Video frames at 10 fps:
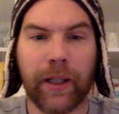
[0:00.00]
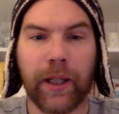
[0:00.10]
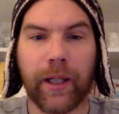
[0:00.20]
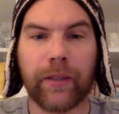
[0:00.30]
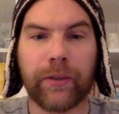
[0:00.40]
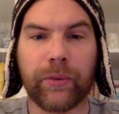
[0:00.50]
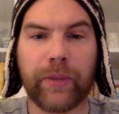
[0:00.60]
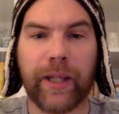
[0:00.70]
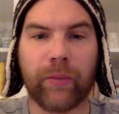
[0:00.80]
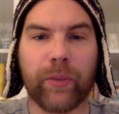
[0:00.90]
Hello
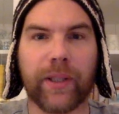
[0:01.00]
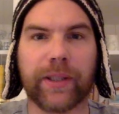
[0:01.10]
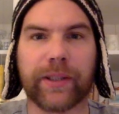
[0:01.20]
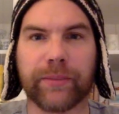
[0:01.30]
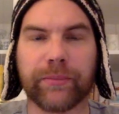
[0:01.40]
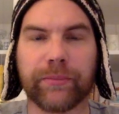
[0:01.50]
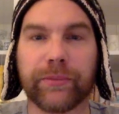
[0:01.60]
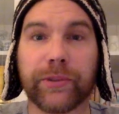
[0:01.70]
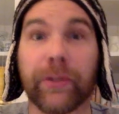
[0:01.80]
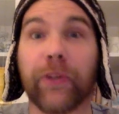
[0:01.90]
and welcome
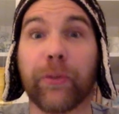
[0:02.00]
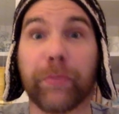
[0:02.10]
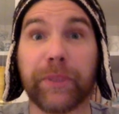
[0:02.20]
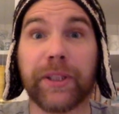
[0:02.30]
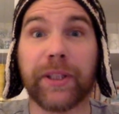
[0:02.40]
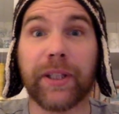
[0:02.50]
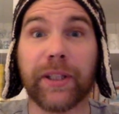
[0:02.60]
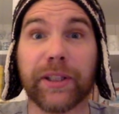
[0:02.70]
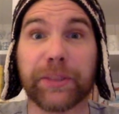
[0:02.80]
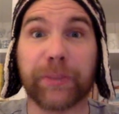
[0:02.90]
to the Speaking
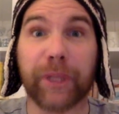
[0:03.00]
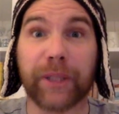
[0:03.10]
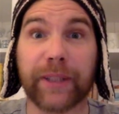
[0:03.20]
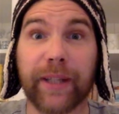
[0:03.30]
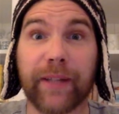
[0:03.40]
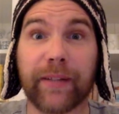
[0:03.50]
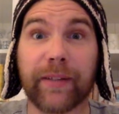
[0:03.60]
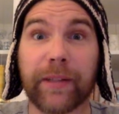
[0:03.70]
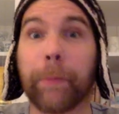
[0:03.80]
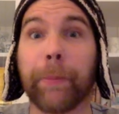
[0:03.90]
English podcast.
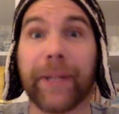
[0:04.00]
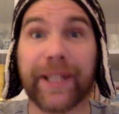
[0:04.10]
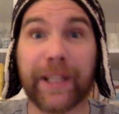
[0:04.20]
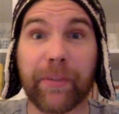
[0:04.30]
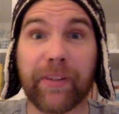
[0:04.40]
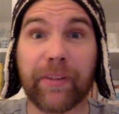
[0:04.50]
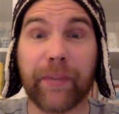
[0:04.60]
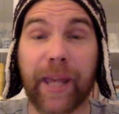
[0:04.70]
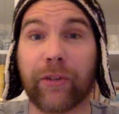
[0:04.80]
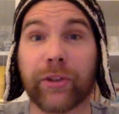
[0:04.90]
My name is
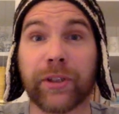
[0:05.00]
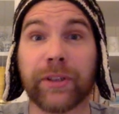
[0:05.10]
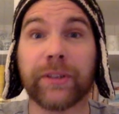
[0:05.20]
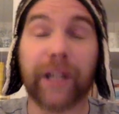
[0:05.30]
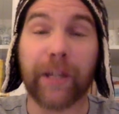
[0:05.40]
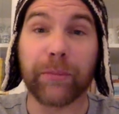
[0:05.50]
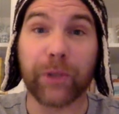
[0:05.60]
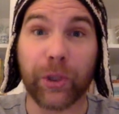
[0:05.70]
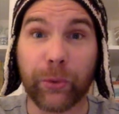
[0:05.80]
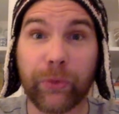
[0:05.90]
Sebastian. I'm your
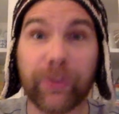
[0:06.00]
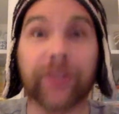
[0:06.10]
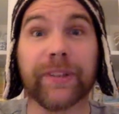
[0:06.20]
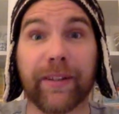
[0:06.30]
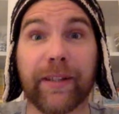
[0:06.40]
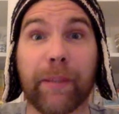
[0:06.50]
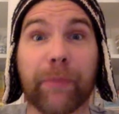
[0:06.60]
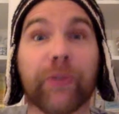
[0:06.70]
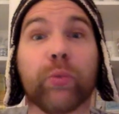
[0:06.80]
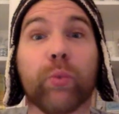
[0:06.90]
host, and this is
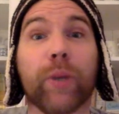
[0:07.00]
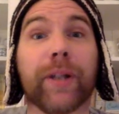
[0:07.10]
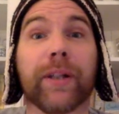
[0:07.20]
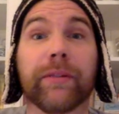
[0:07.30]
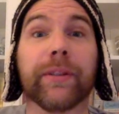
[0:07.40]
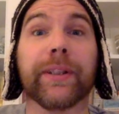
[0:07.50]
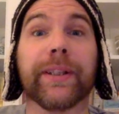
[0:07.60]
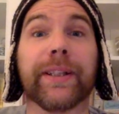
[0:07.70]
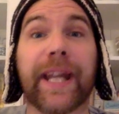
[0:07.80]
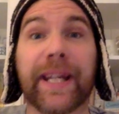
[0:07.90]
episode
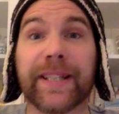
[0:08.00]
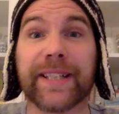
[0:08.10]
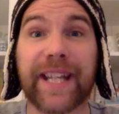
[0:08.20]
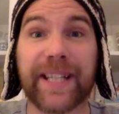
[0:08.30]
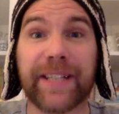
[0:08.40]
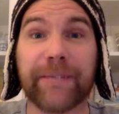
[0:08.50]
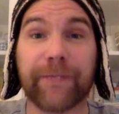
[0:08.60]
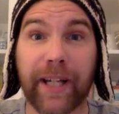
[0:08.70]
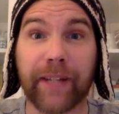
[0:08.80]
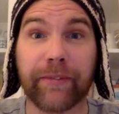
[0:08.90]

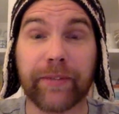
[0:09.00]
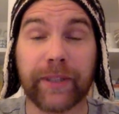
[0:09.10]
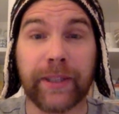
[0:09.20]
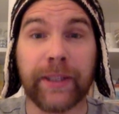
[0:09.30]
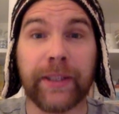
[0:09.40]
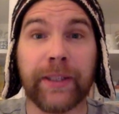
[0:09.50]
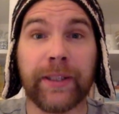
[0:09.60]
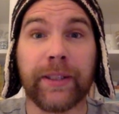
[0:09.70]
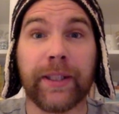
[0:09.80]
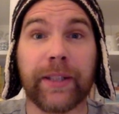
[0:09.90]
185.
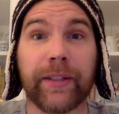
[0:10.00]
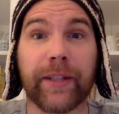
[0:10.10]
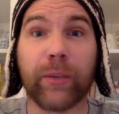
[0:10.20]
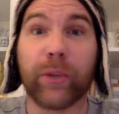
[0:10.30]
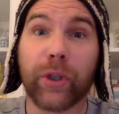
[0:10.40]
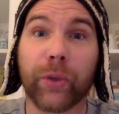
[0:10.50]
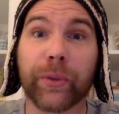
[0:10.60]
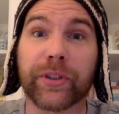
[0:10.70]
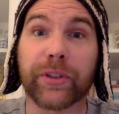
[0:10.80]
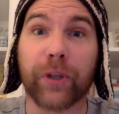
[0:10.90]
And today we're going
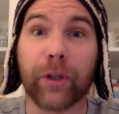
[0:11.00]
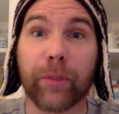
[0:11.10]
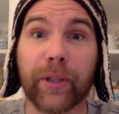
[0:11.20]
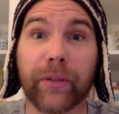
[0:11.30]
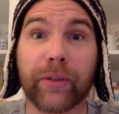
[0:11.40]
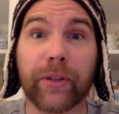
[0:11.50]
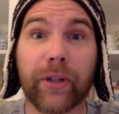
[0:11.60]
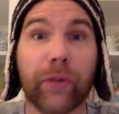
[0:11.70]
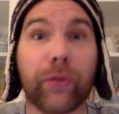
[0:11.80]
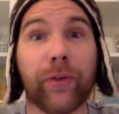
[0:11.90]
to talk about
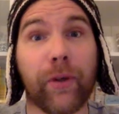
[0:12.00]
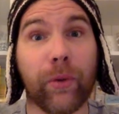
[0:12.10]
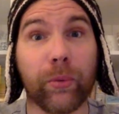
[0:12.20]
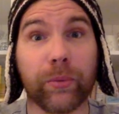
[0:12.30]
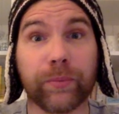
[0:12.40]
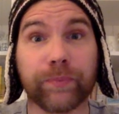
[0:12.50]
so.